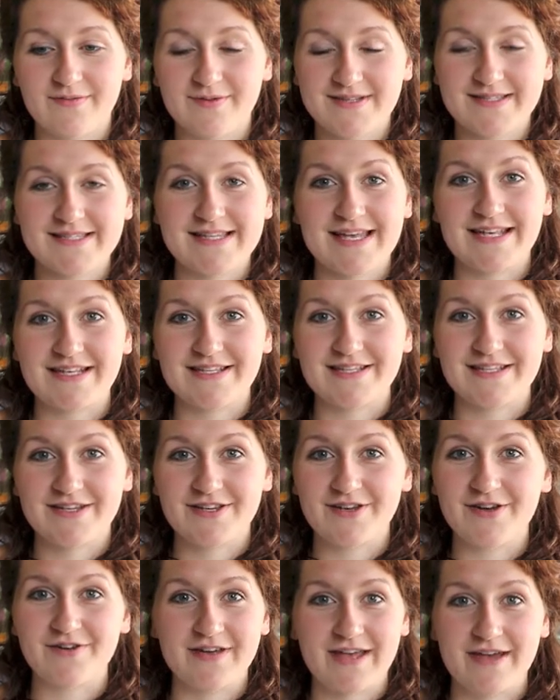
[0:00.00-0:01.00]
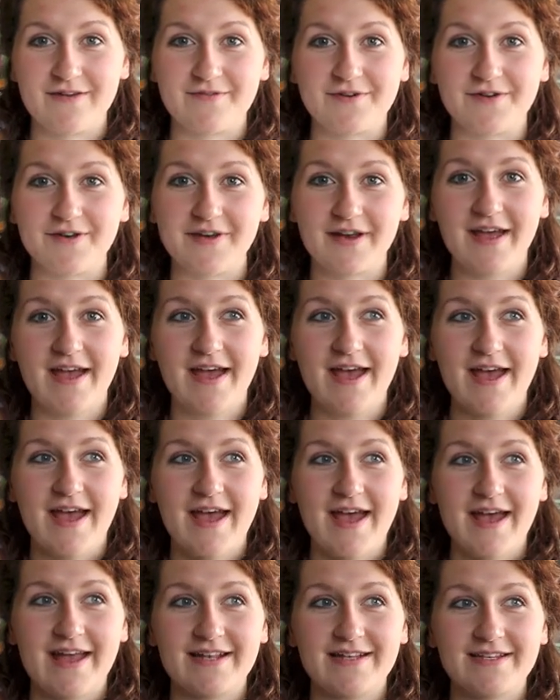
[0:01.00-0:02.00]
World's End and not get one.
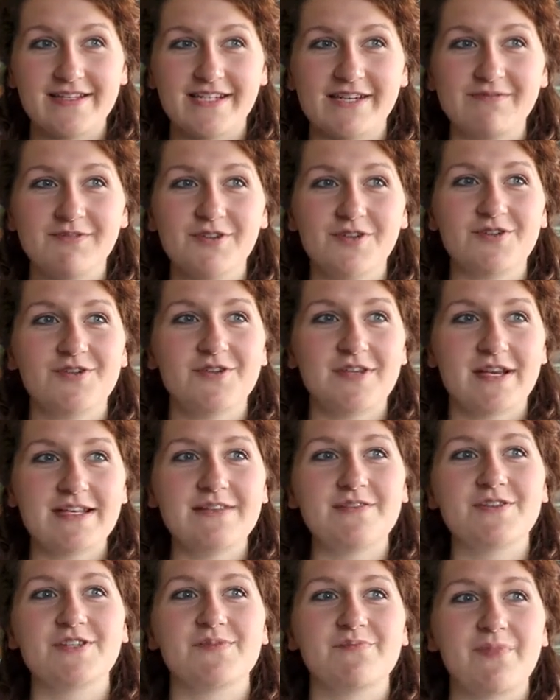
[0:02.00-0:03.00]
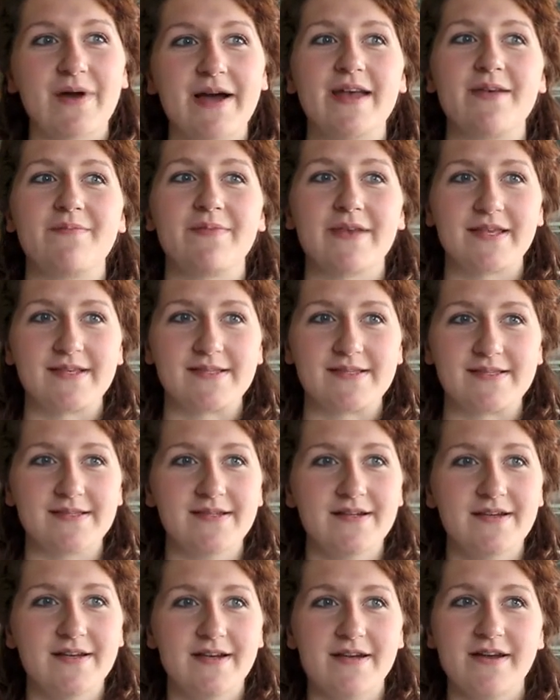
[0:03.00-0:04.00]
And I didn't just buy it
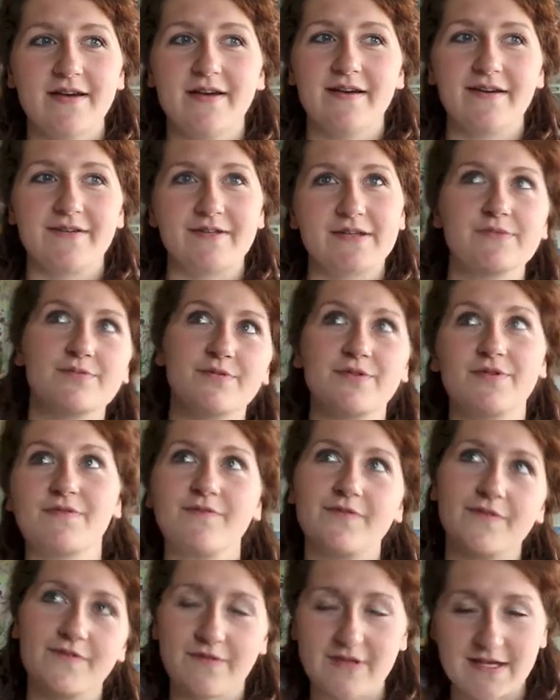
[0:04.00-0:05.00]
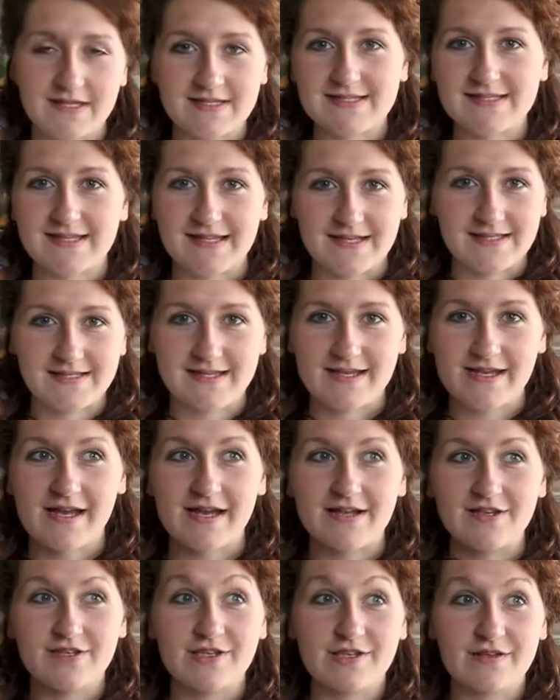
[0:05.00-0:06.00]
because, oh, it's one of Vivienne's things. Like,
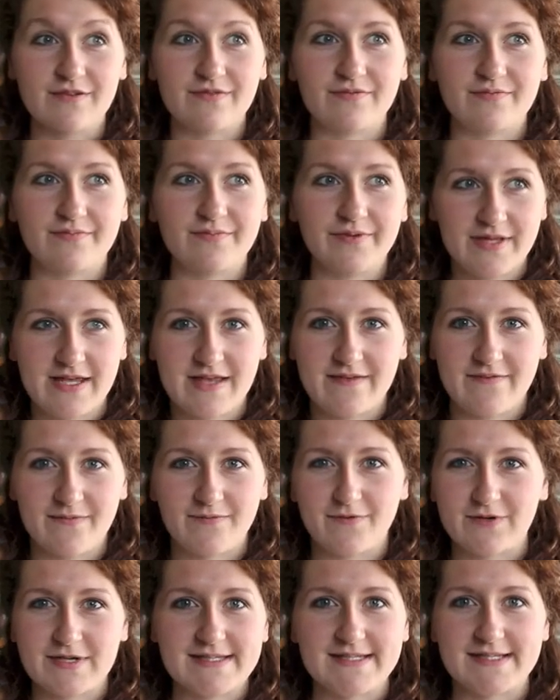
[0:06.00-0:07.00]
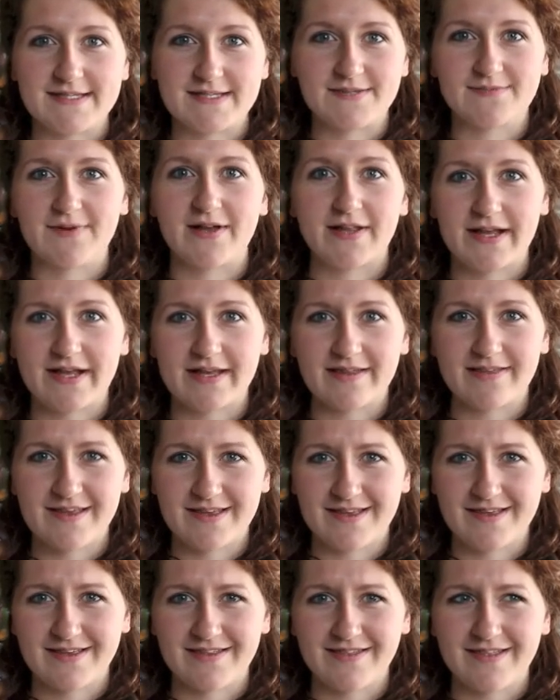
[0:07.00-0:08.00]
I do believe in what it says as well. I
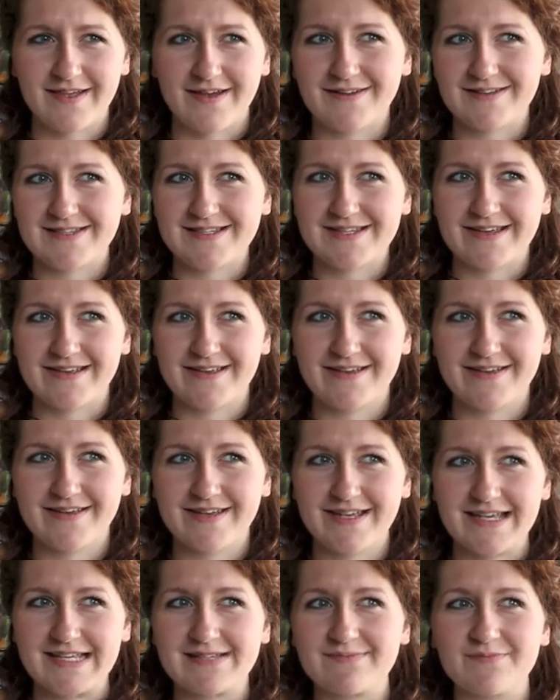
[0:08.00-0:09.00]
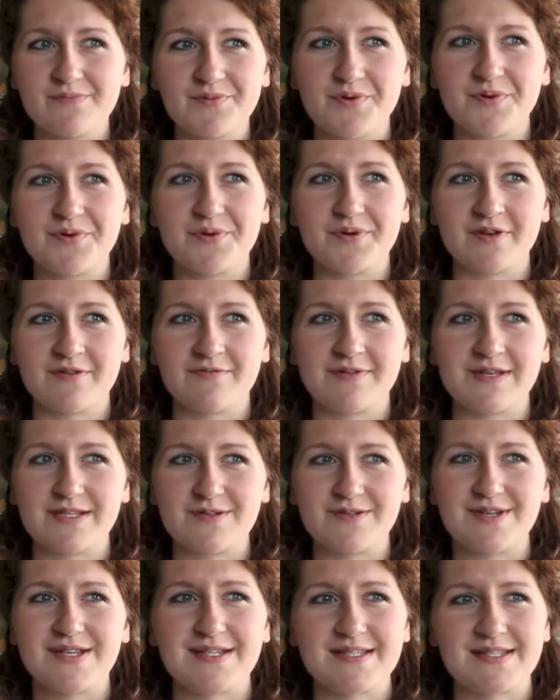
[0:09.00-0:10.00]
think the Arctic is important and we
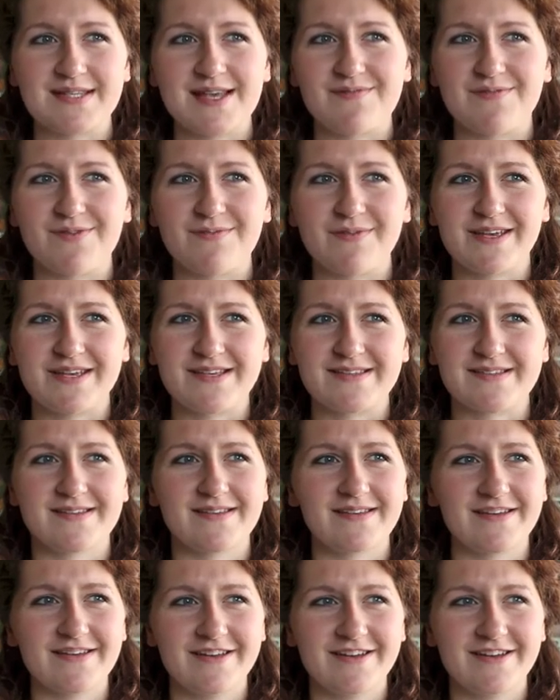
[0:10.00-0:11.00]
do need to save it, because